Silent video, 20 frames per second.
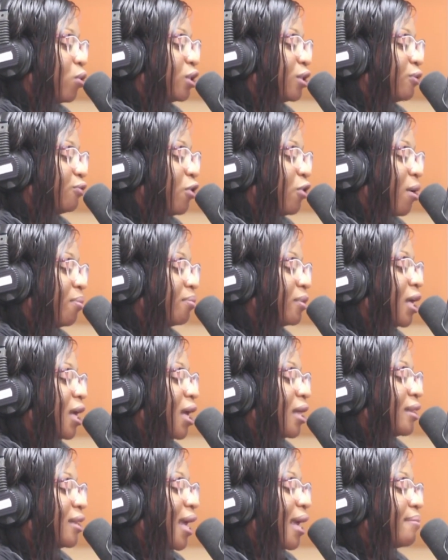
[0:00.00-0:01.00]
from
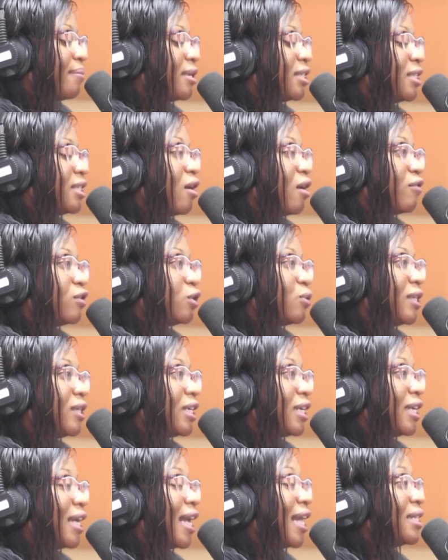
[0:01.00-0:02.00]
the Embassy of Sweden in